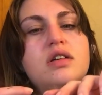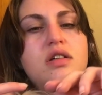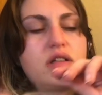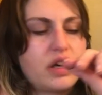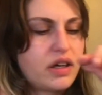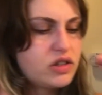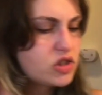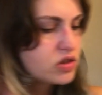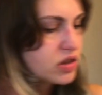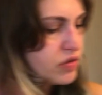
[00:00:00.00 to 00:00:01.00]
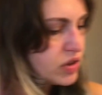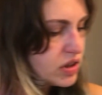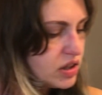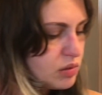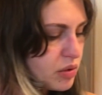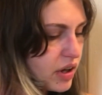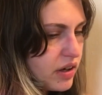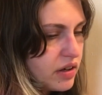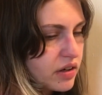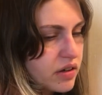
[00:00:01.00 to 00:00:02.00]
Yeah, I shouldn't even keep that
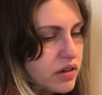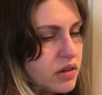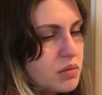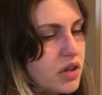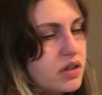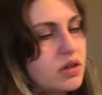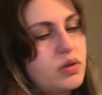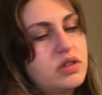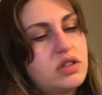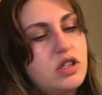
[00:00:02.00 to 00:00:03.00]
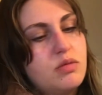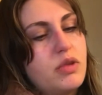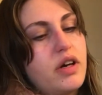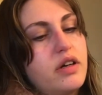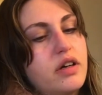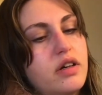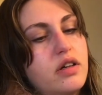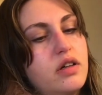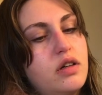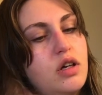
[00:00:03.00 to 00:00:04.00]
hair. I'm not going to keep that hair.
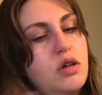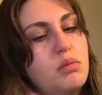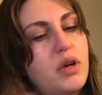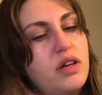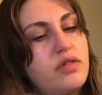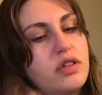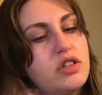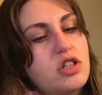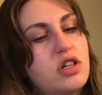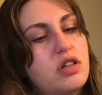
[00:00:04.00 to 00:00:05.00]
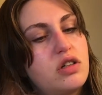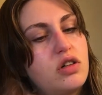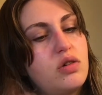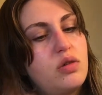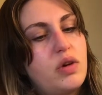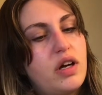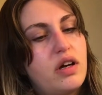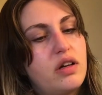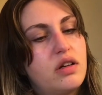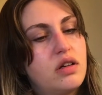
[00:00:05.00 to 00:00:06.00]
Bye, Felicia. Go away.
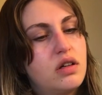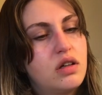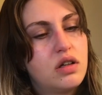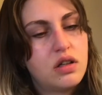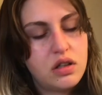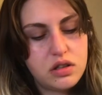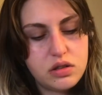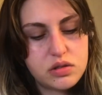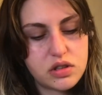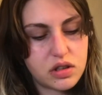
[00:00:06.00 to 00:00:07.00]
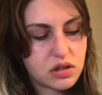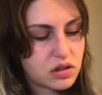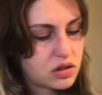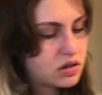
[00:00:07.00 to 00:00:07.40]
You suck.